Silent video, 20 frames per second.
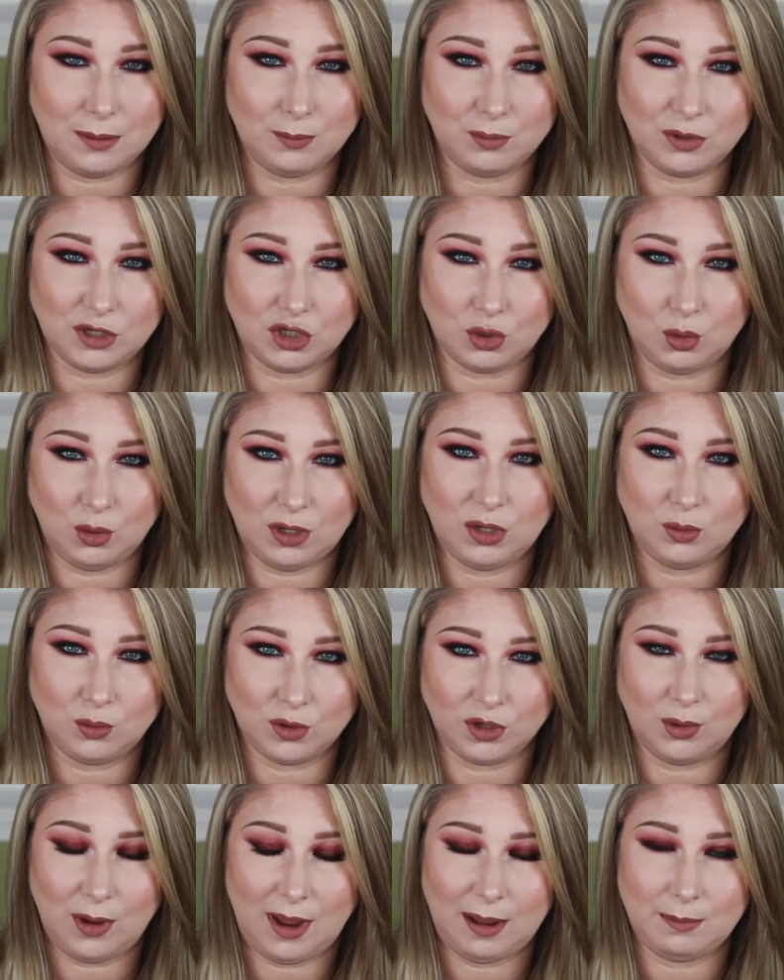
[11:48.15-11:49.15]
in between where
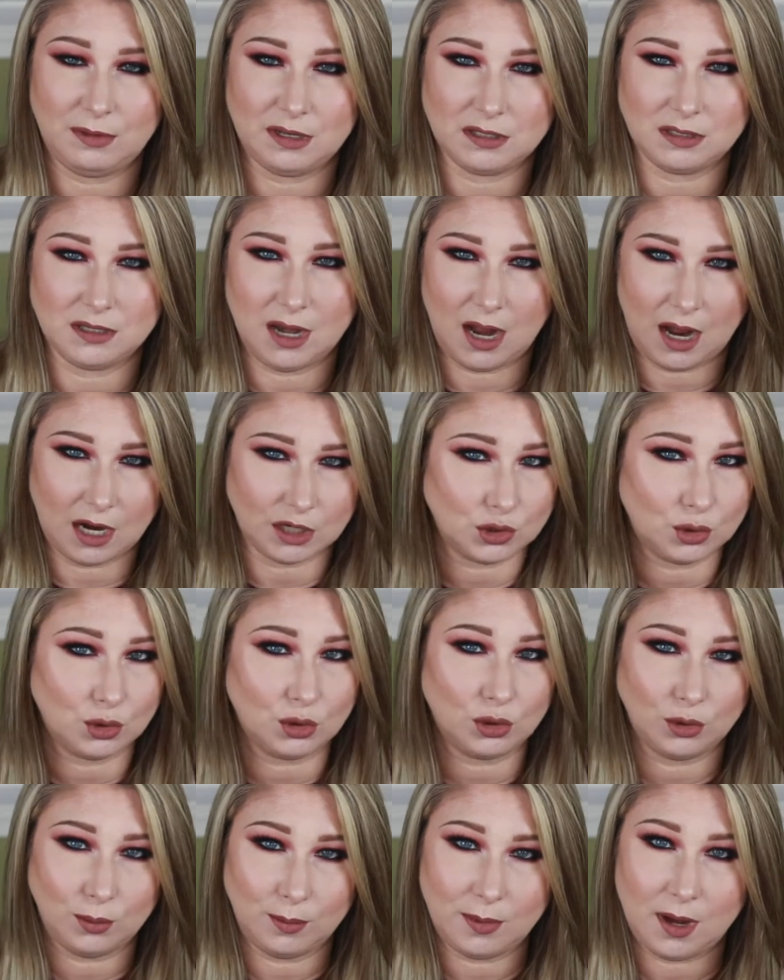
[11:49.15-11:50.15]
you have this
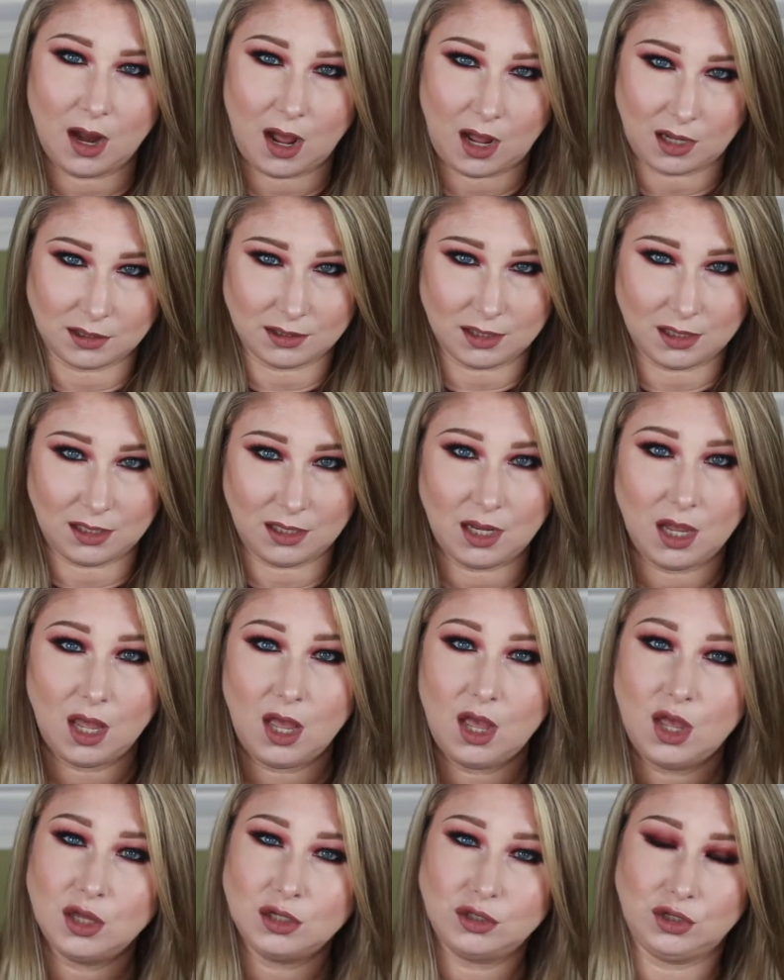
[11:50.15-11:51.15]
natural luminosity
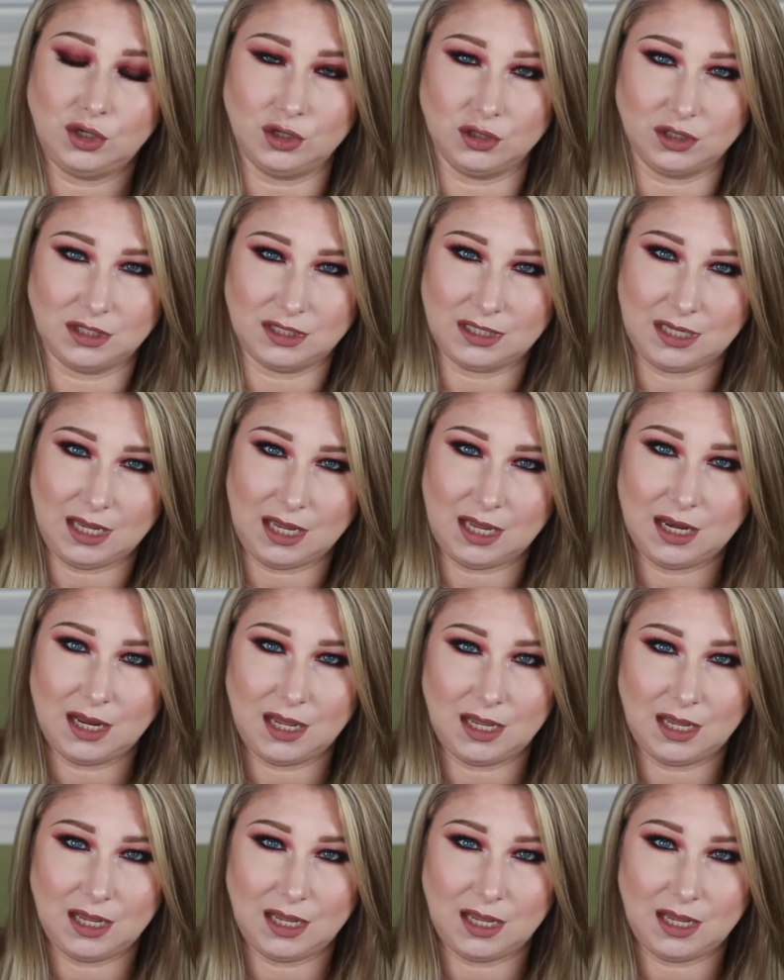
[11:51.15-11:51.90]
to your skin.